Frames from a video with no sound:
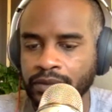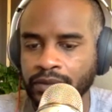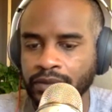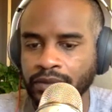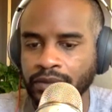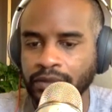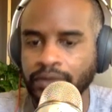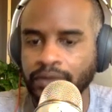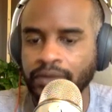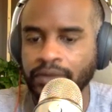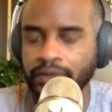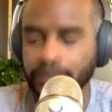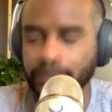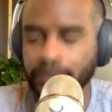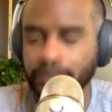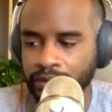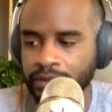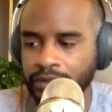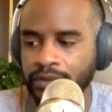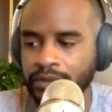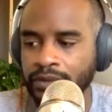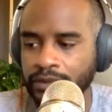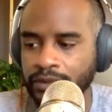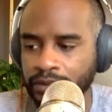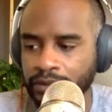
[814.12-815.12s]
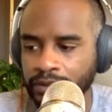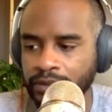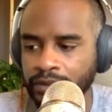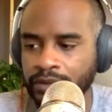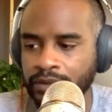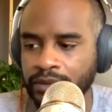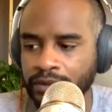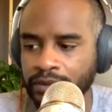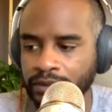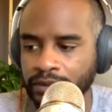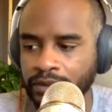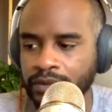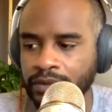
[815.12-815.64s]

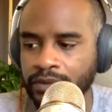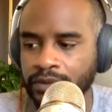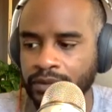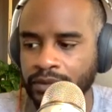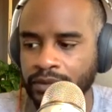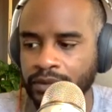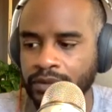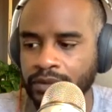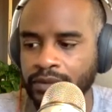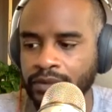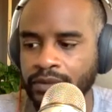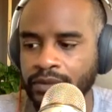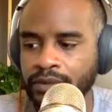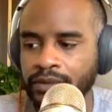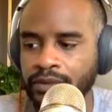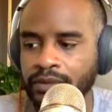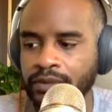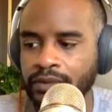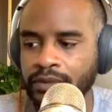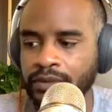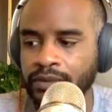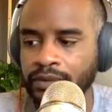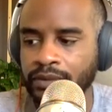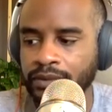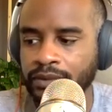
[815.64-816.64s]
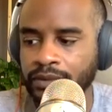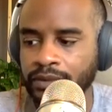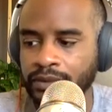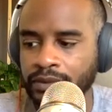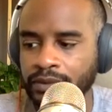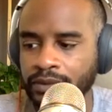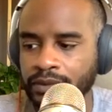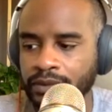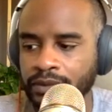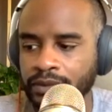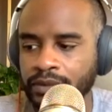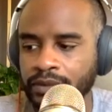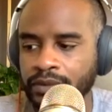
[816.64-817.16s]

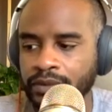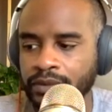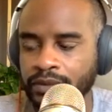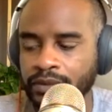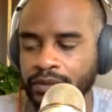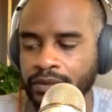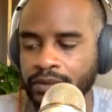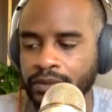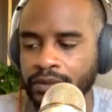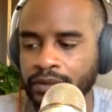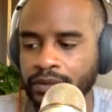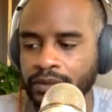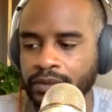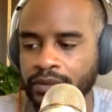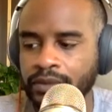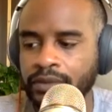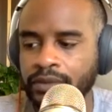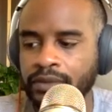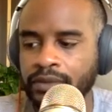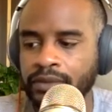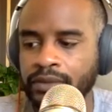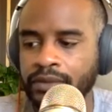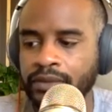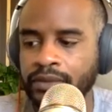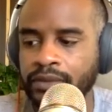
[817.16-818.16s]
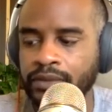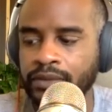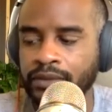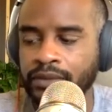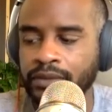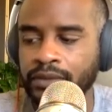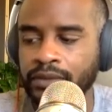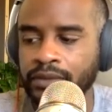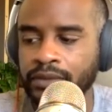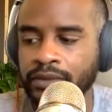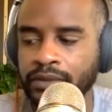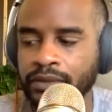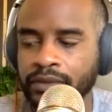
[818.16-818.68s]

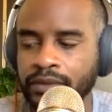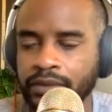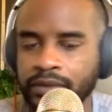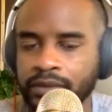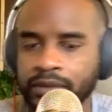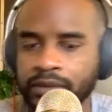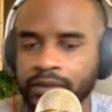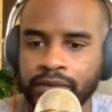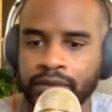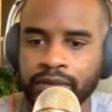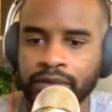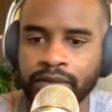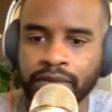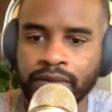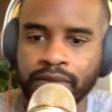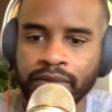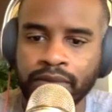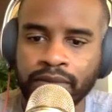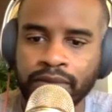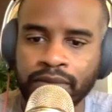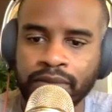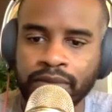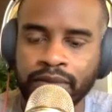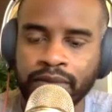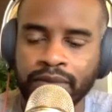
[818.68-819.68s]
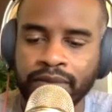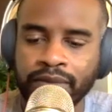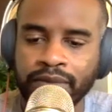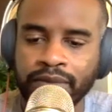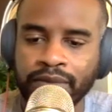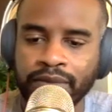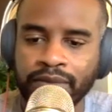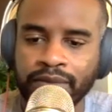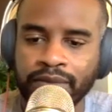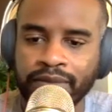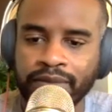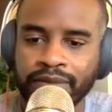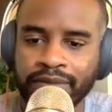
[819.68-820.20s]

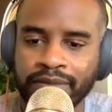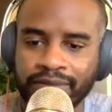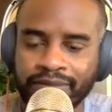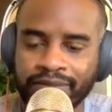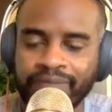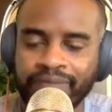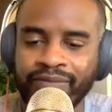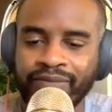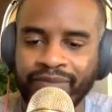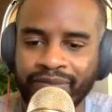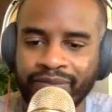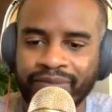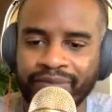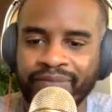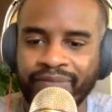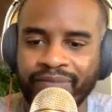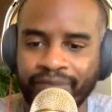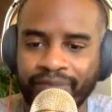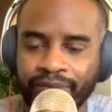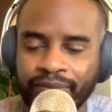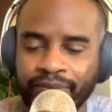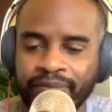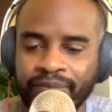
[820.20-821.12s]
(silent)